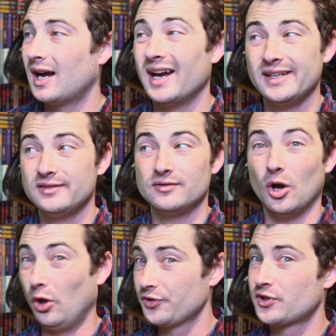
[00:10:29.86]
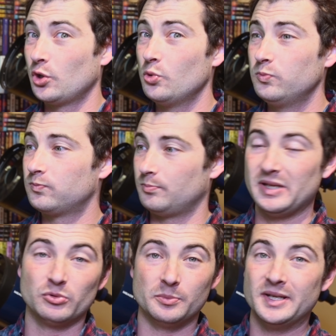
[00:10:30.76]
I'd also
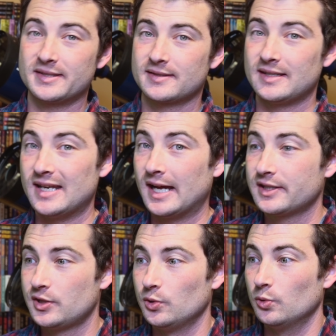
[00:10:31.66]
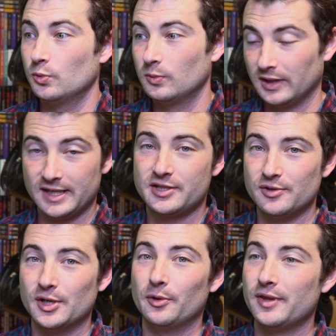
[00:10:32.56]
be remiss not to let you
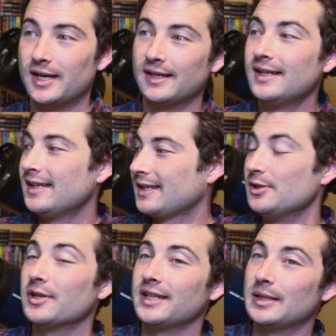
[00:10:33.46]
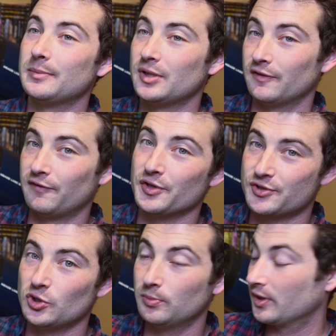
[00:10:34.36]
know that you can get the
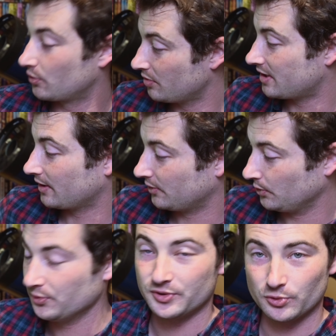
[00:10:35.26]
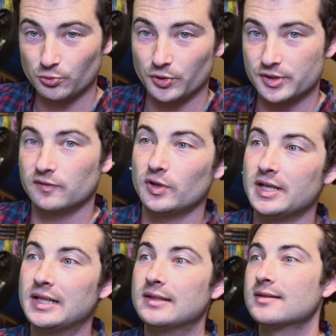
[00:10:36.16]
first 2 books, which includes Words of
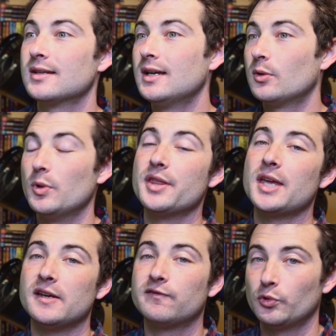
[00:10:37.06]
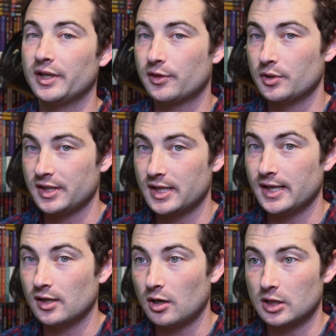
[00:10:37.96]
Radiance, with a free
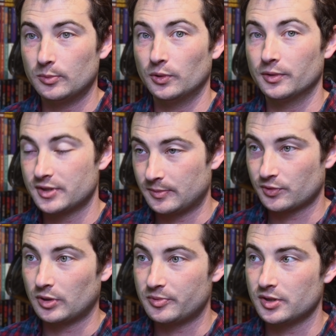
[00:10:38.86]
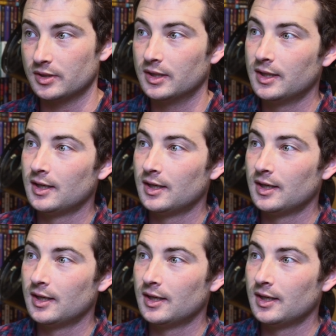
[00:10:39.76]
30-day Audible subscription.